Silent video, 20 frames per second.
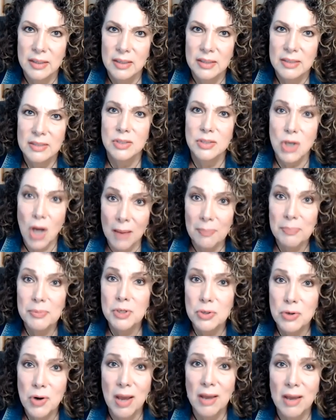Stop
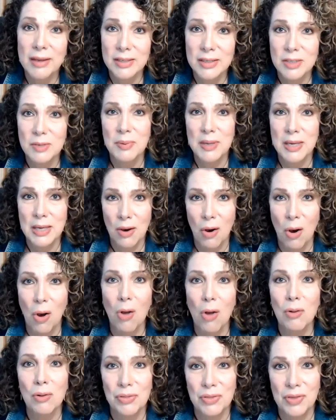trying to be
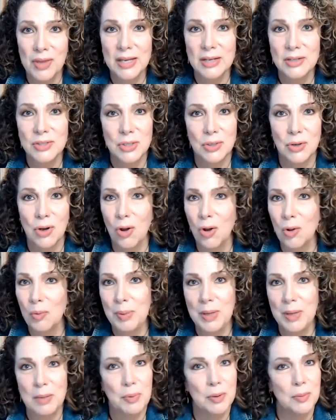all things to all
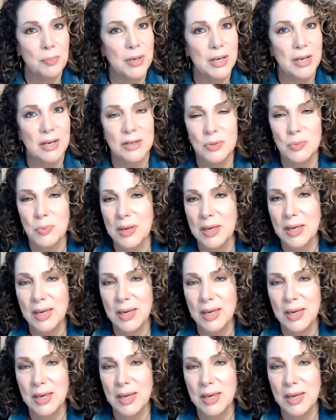people because we